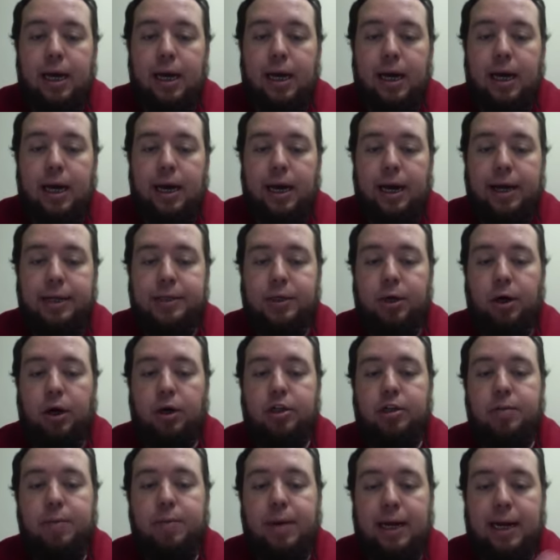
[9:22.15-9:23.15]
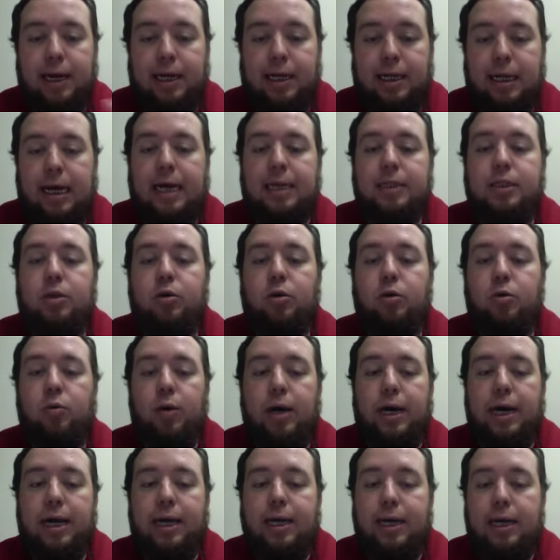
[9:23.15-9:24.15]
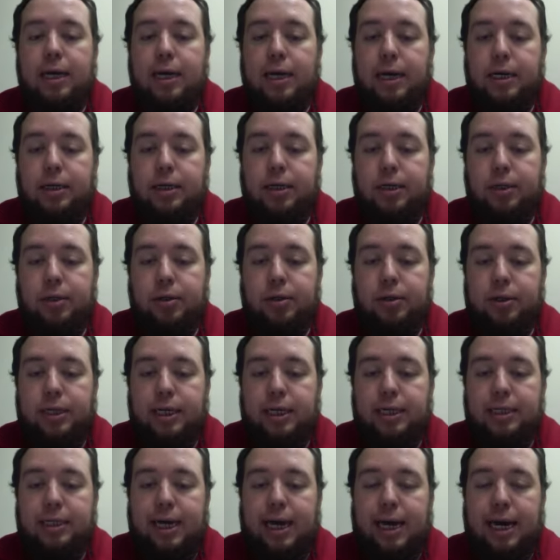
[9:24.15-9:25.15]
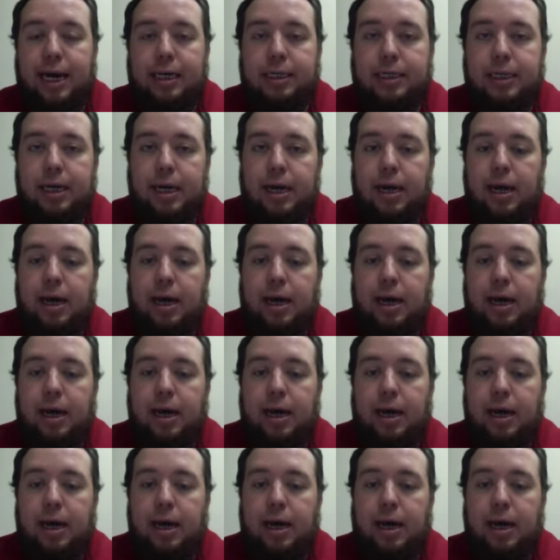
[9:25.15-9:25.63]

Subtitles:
It talks about a classical way to do syntax